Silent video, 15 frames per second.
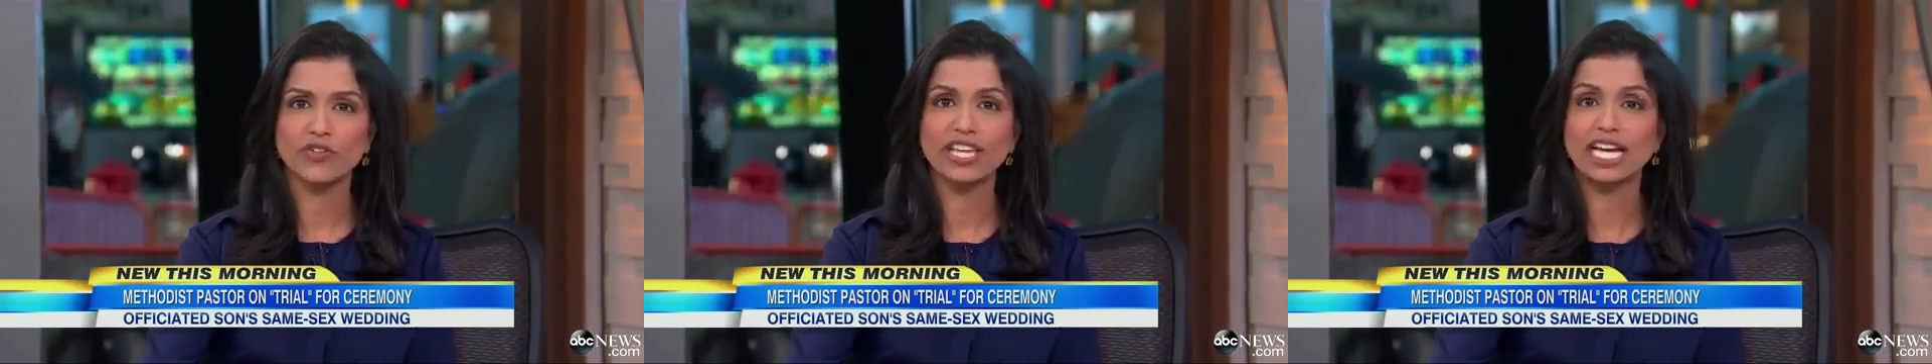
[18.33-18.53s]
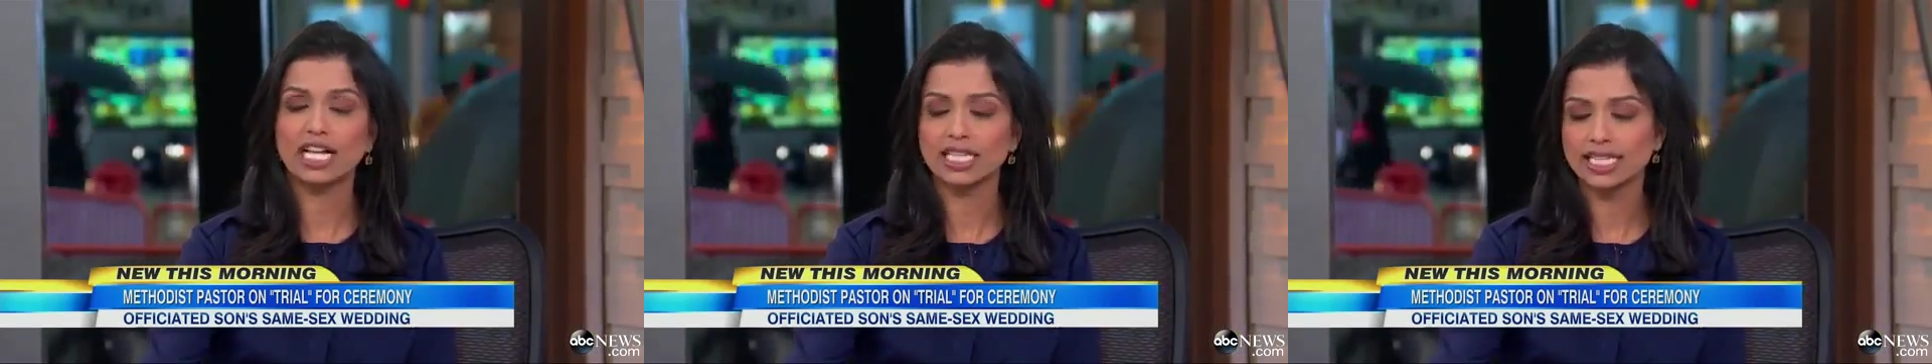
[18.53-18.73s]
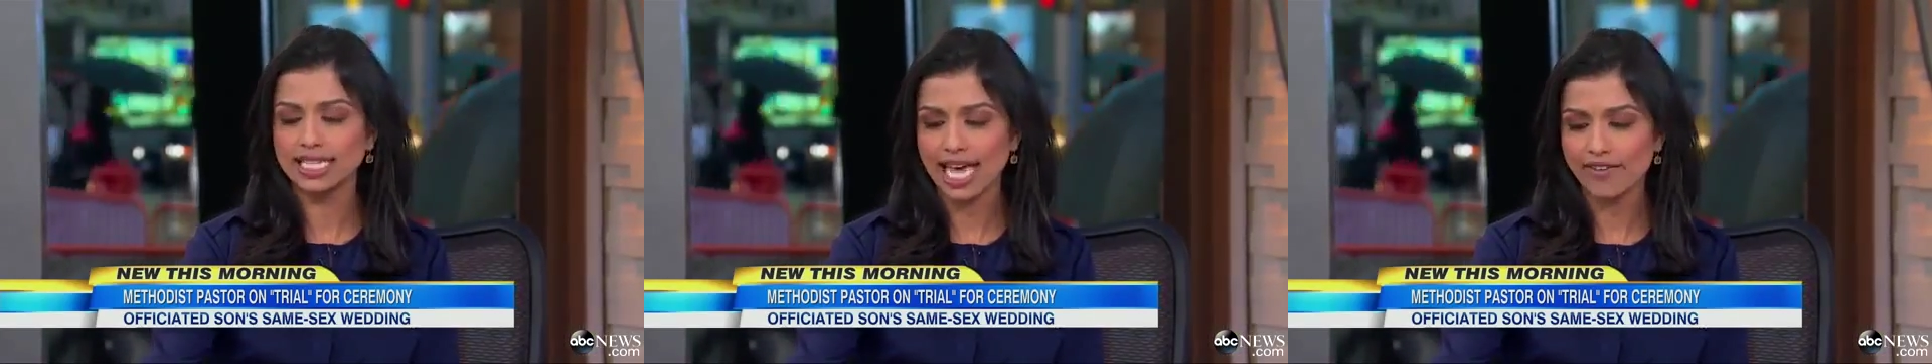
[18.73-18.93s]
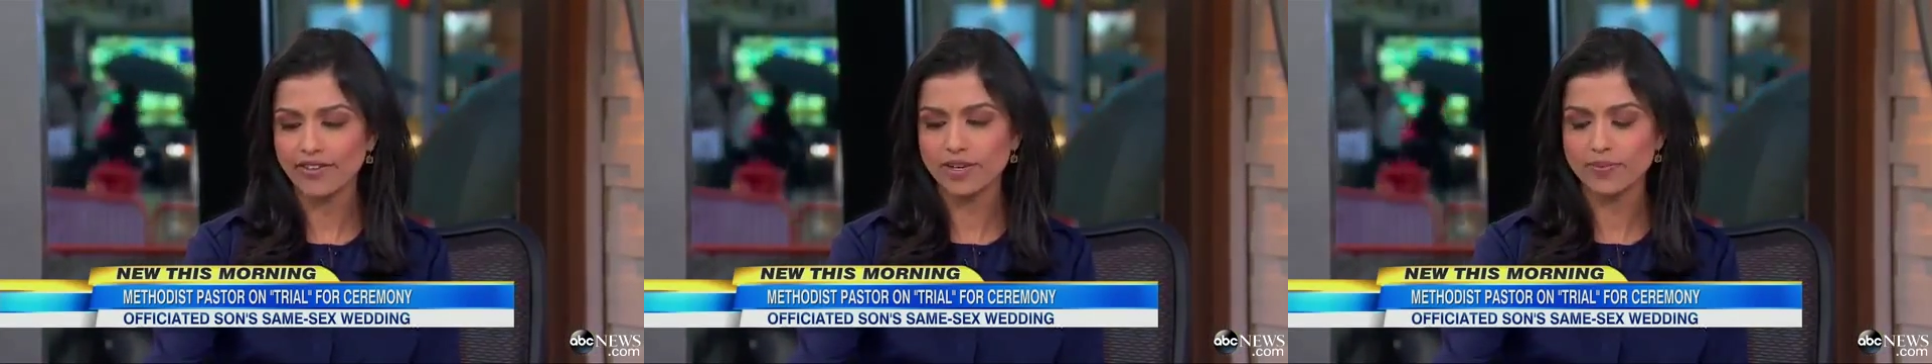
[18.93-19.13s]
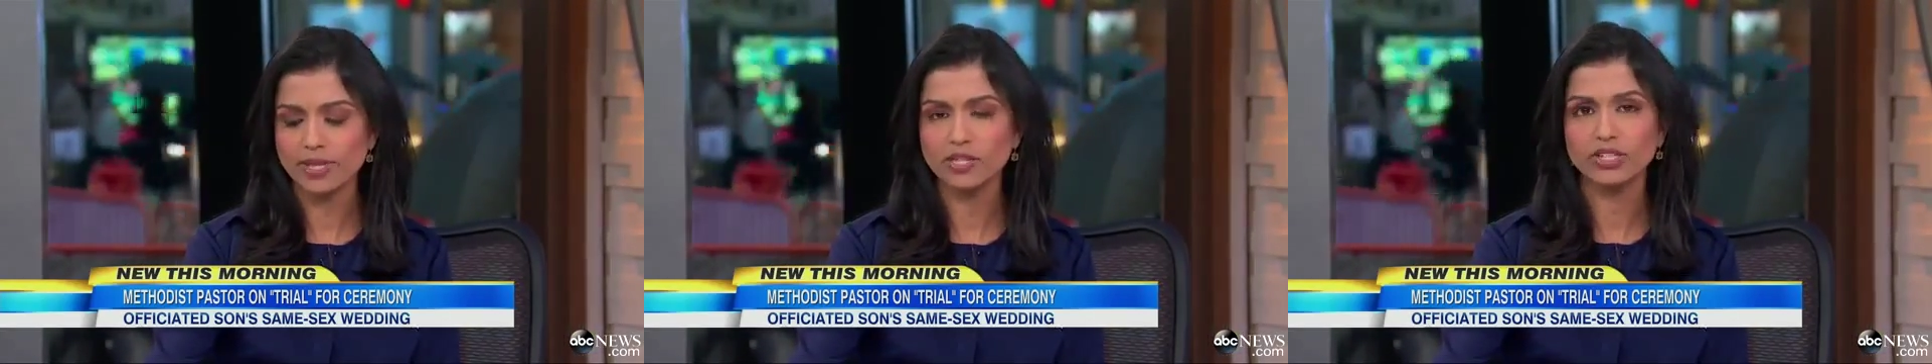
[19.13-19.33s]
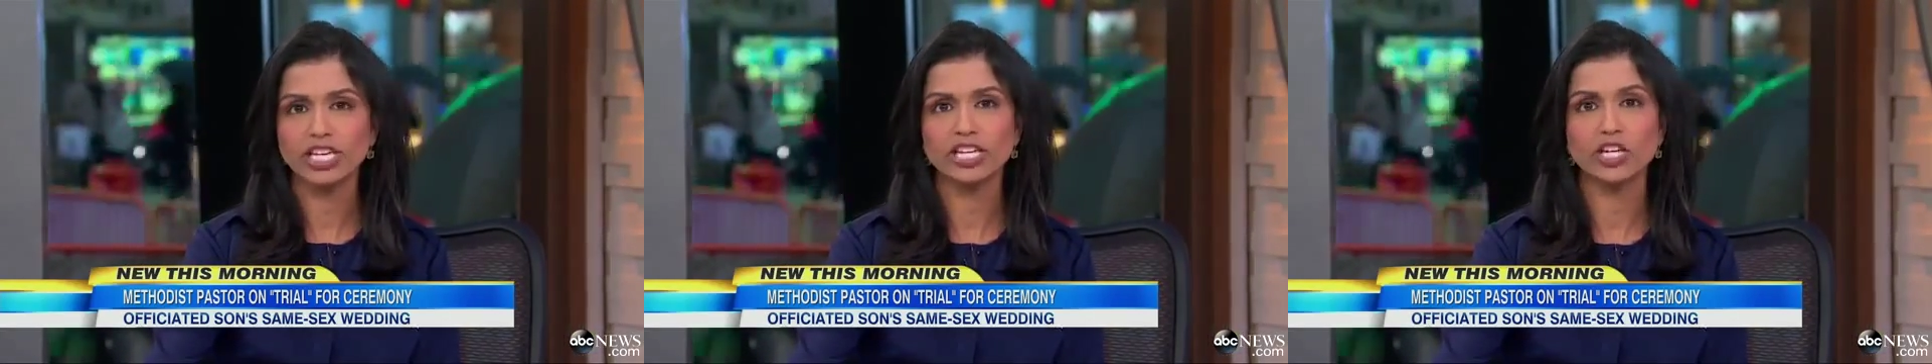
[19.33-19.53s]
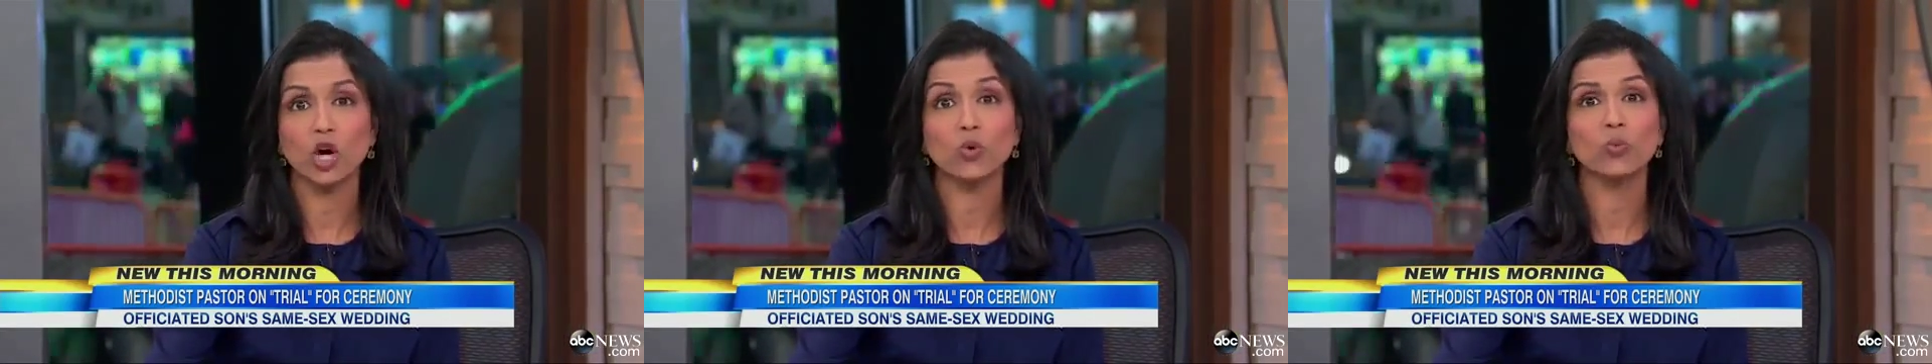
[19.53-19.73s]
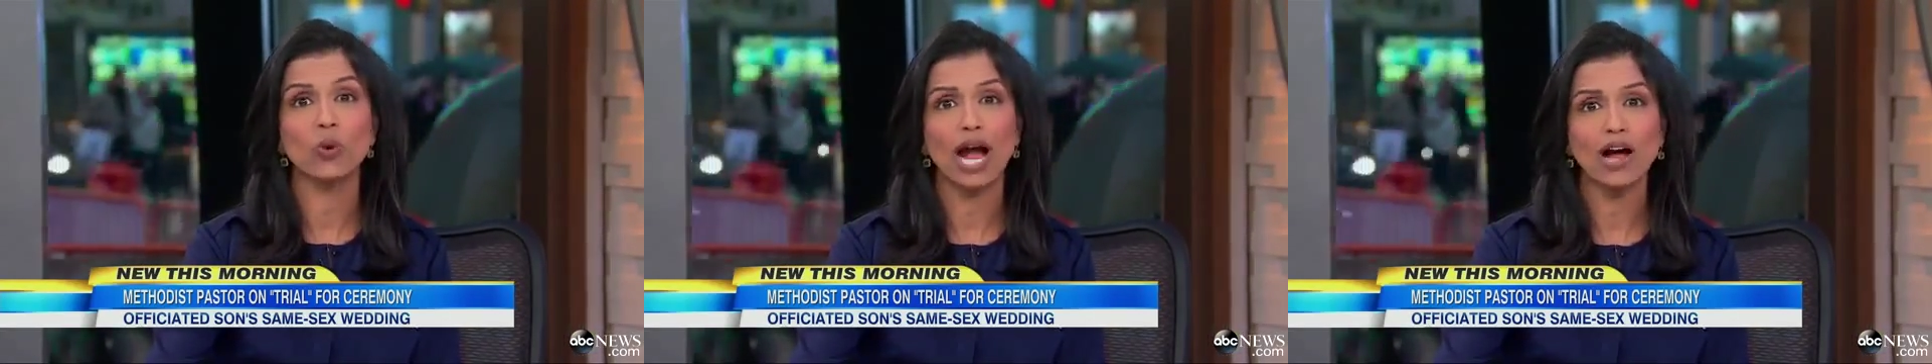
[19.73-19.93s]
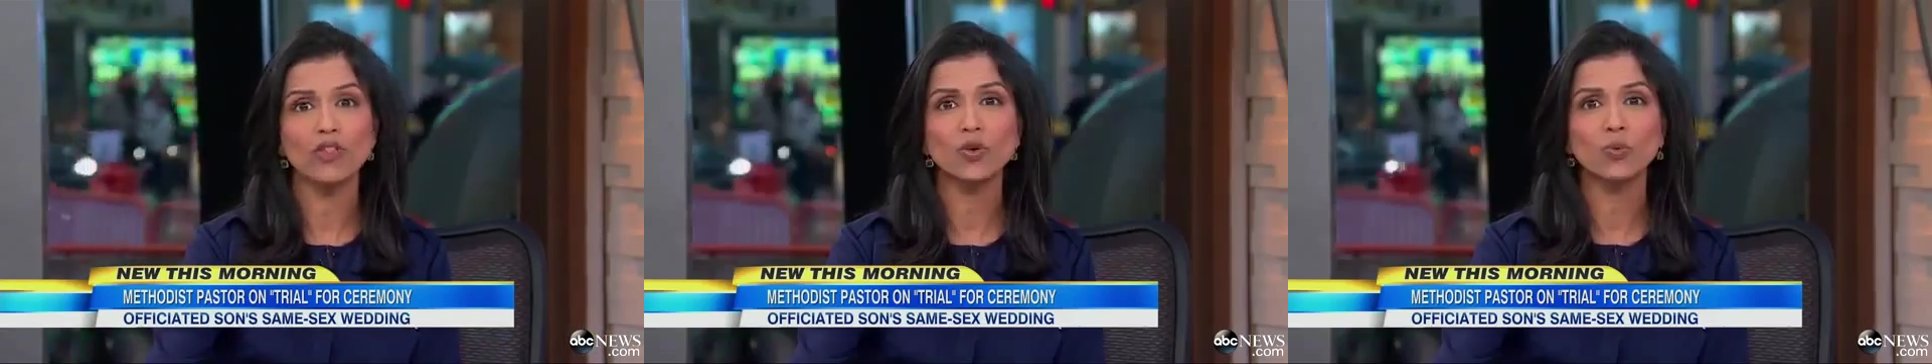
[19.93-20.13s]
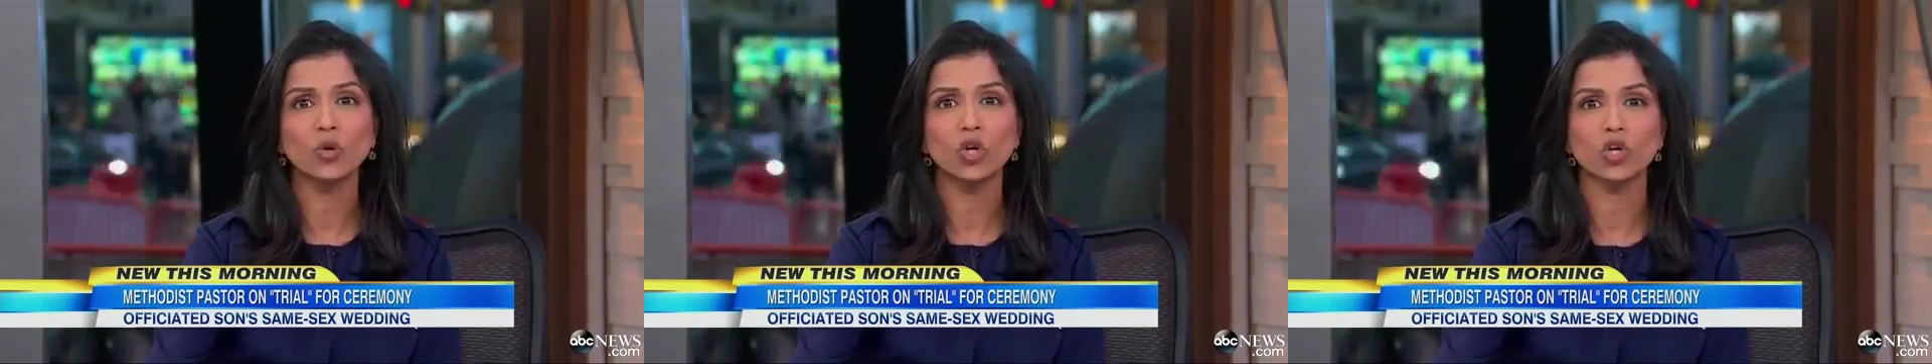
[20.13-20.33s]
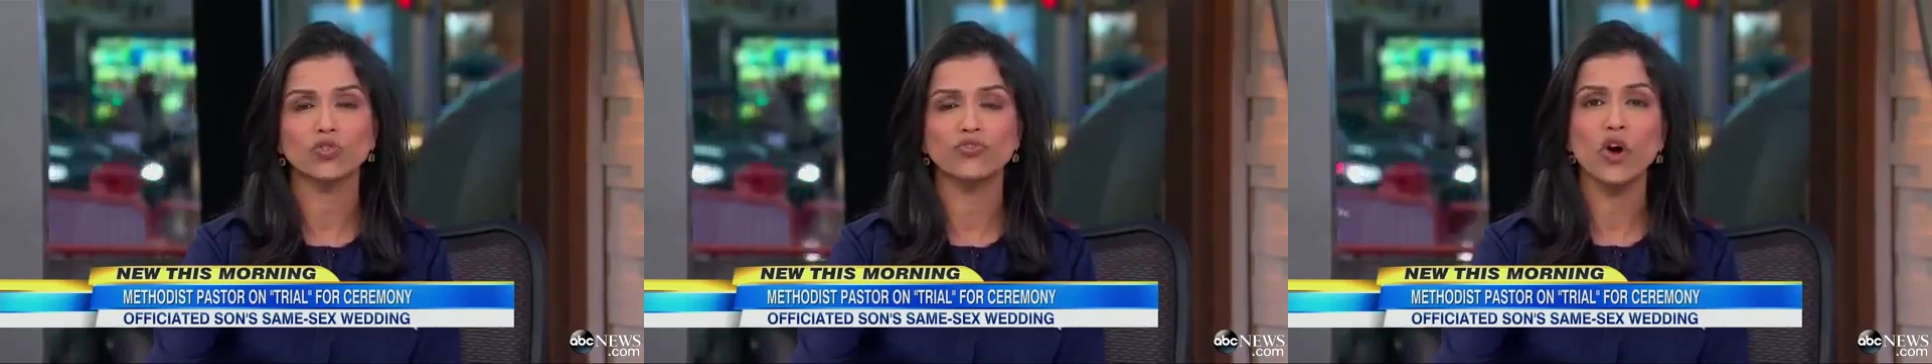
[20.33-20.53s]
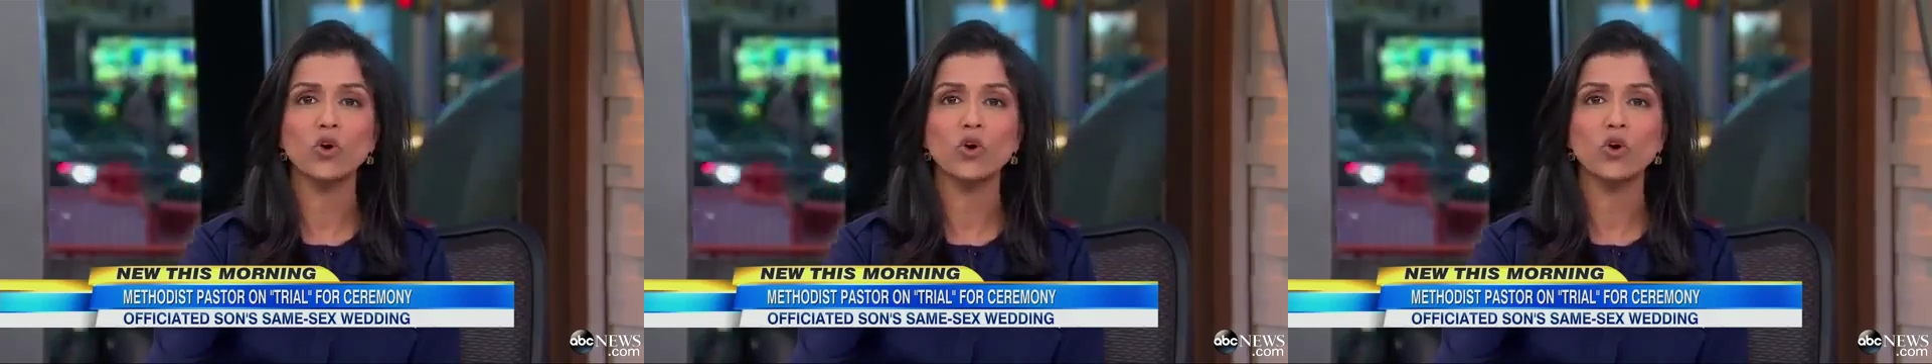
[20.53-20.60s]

The 11 million around the world